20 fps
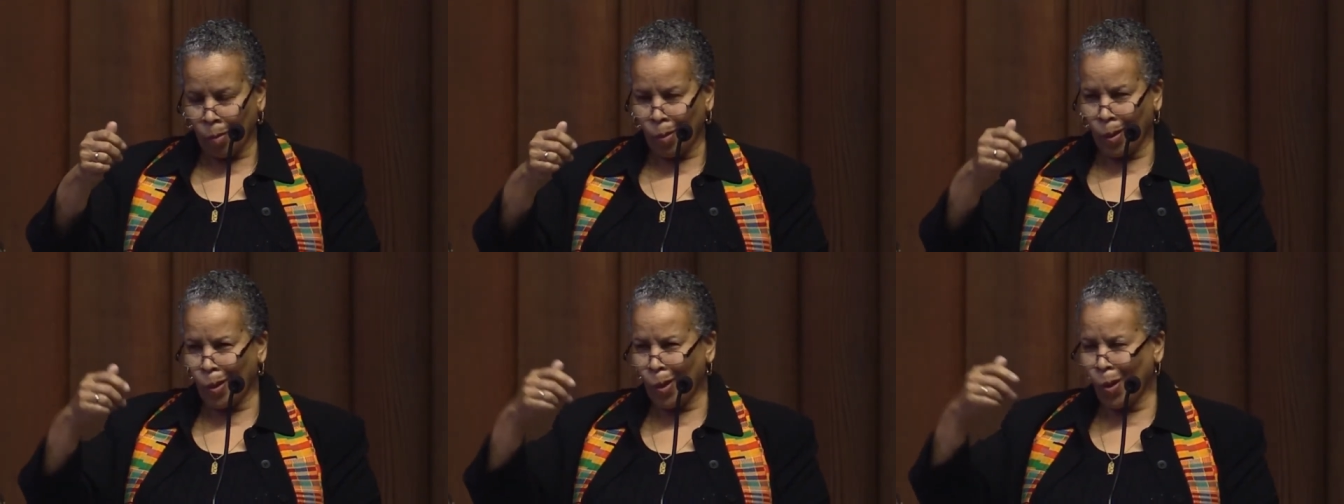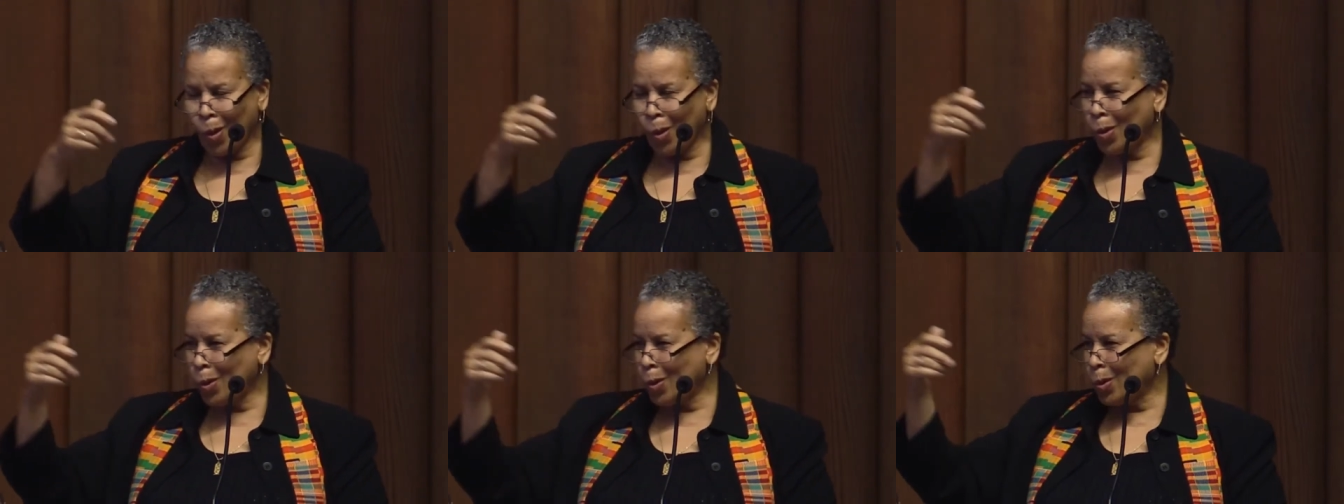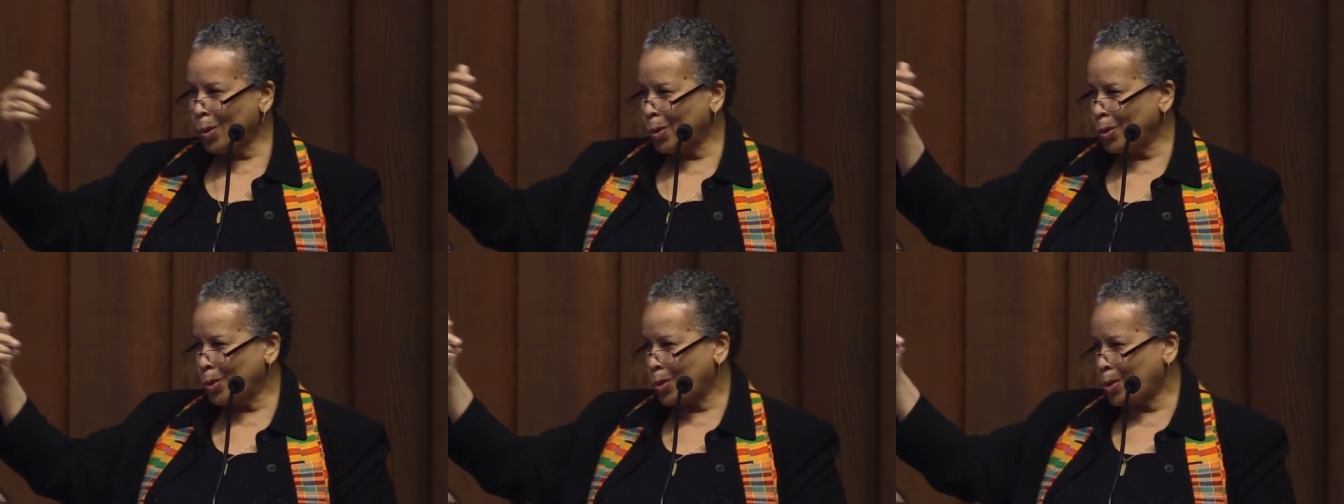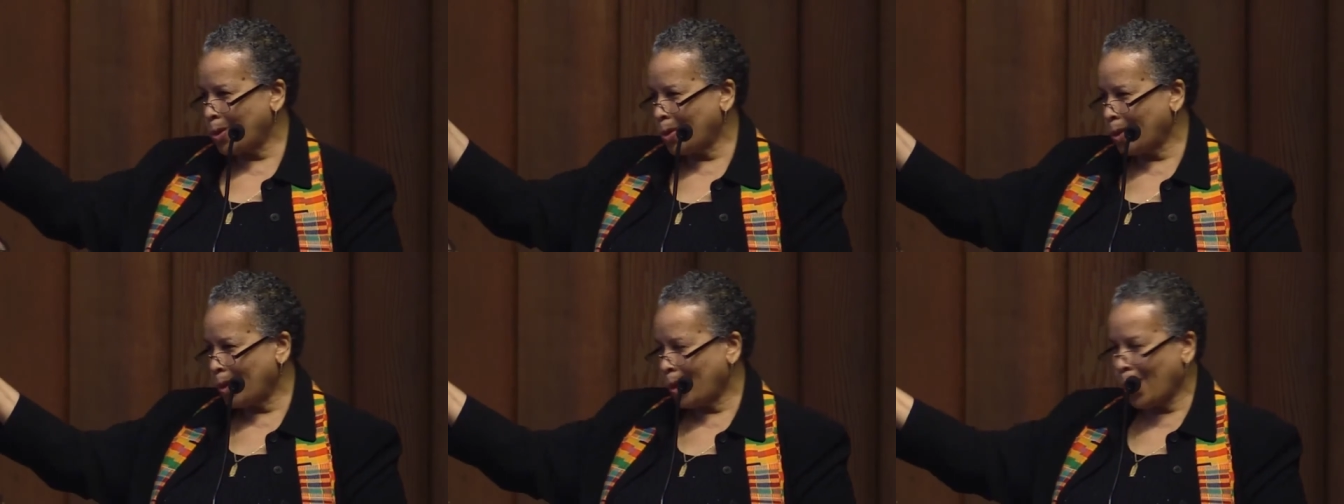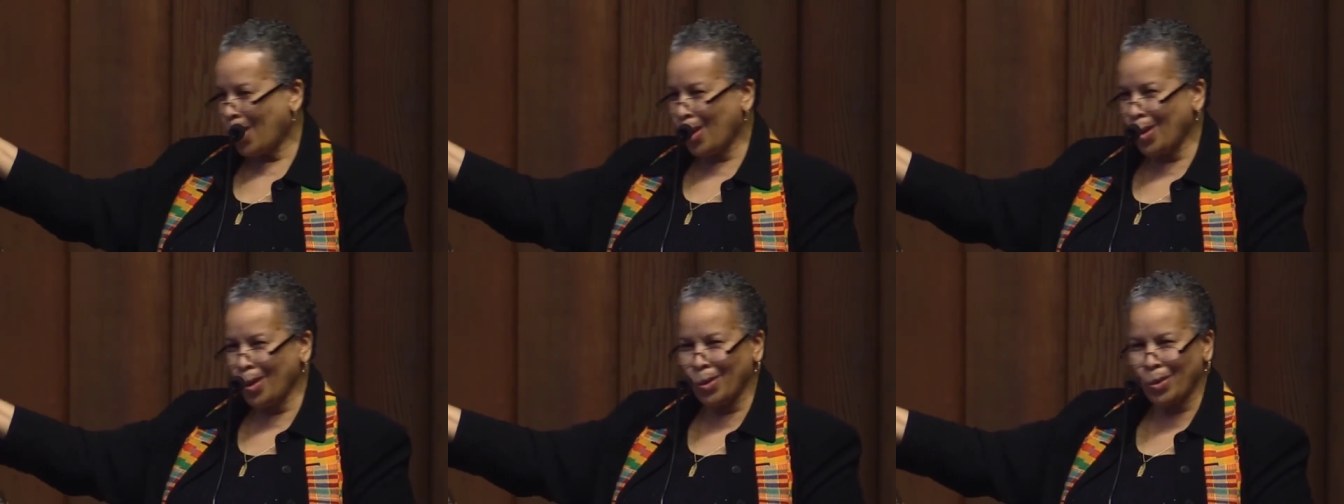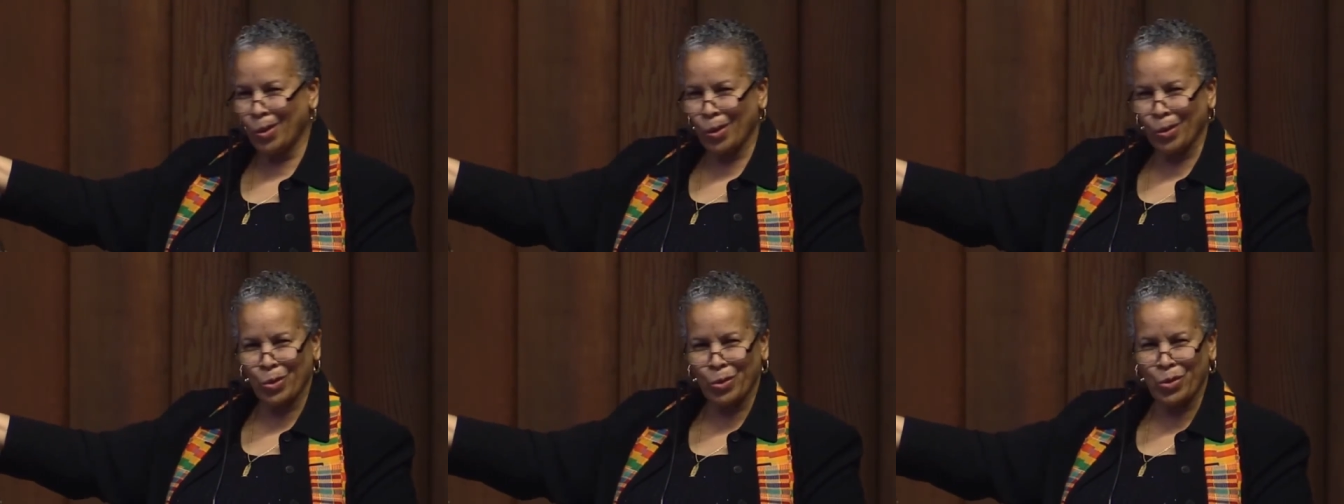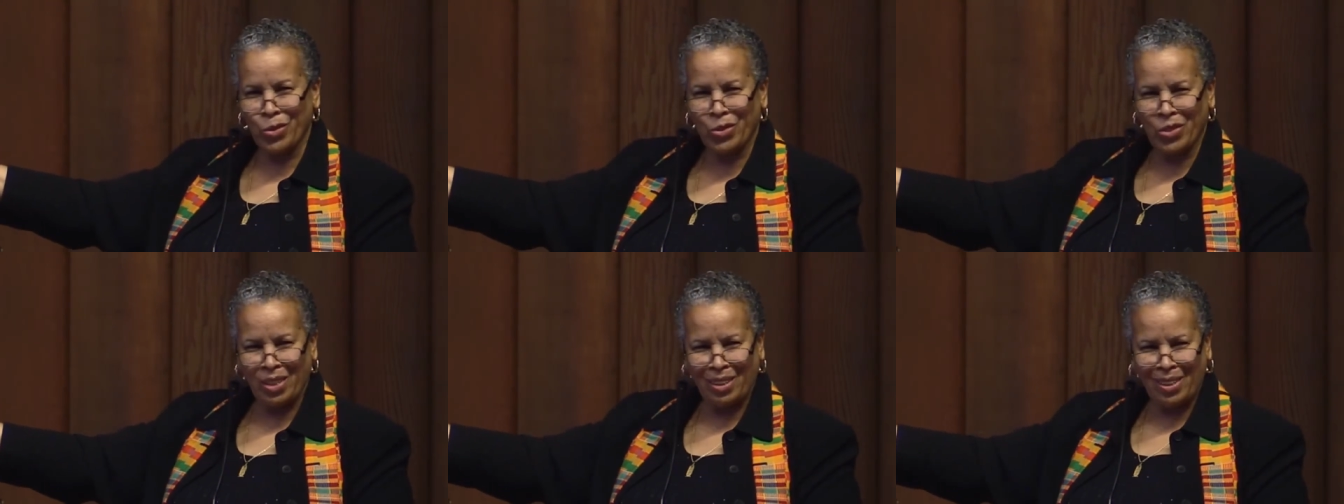Behold, all of
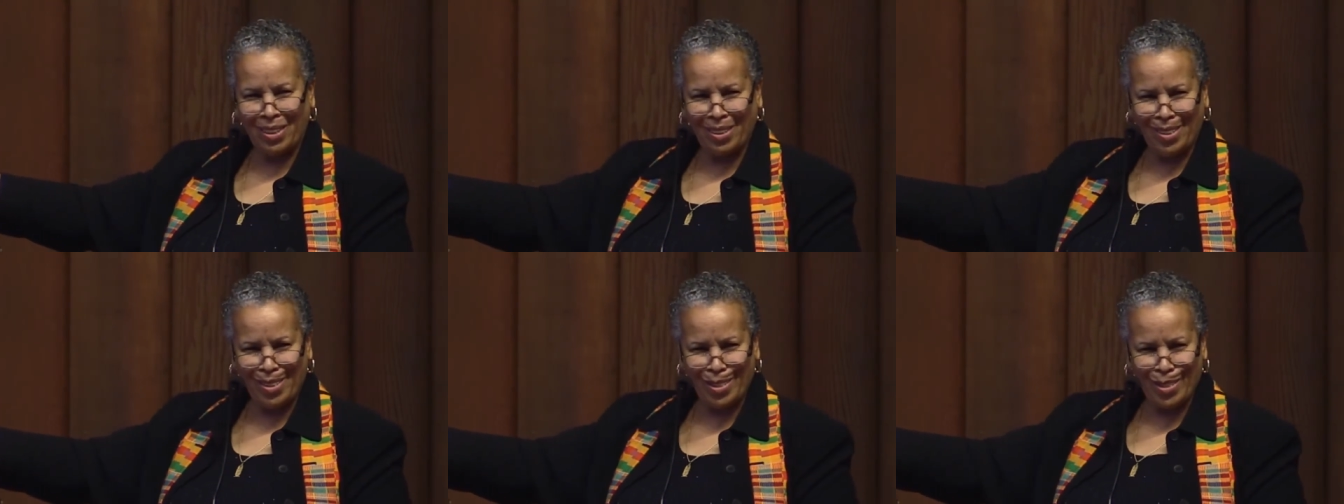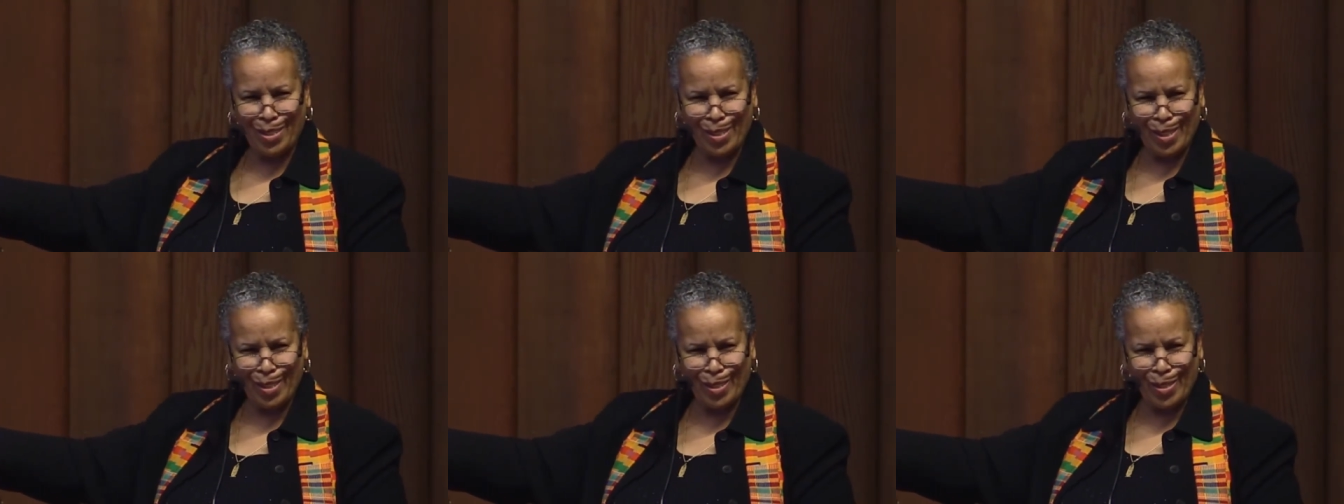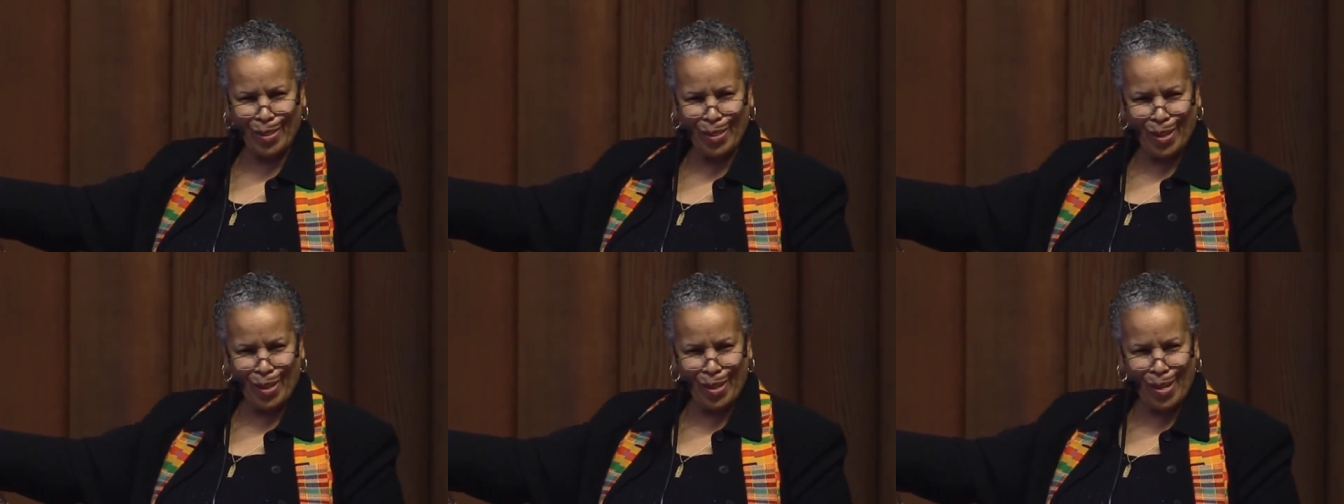those seeds that you